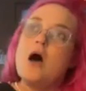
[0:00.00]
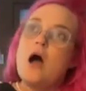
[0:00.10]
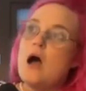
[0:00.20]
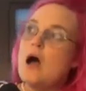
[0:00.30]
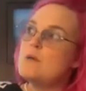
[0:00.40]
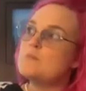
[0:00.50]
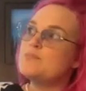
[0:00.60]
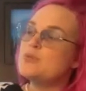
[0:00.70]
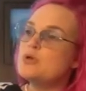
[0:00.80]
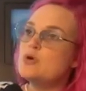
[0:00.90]

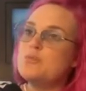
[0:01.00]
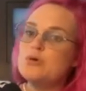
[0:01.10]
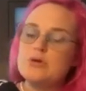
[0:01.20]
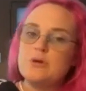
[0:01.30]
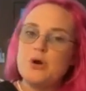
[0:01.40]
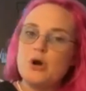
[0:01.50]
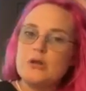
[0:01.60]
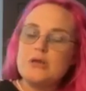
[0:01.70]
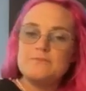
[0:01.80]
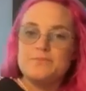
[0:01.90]
You know, booking a
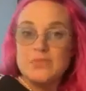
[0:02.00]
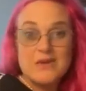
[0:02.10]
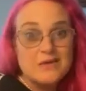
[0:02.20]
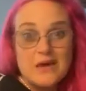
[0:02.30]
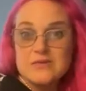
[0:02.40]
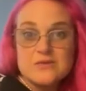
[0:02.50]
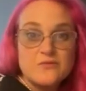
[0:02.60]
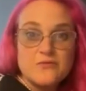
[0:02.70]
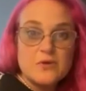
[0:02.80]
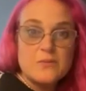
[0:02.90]
party, get
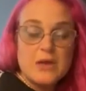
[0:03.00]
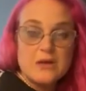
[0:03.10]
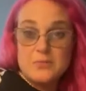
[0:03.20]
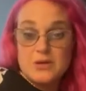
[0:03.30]
some free makeup.